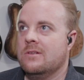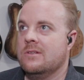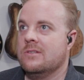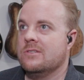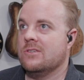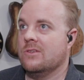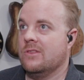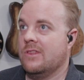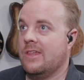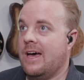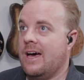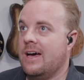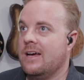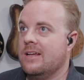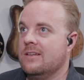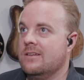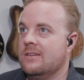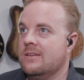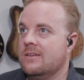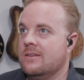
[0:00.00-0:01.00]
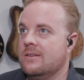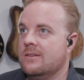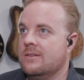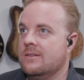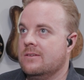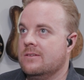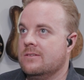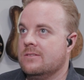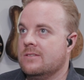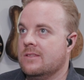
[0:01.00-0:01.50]
So that
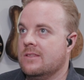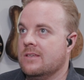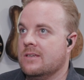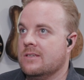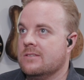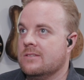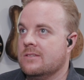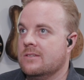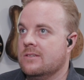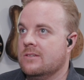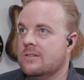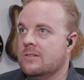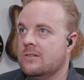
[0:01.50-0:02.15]
to this.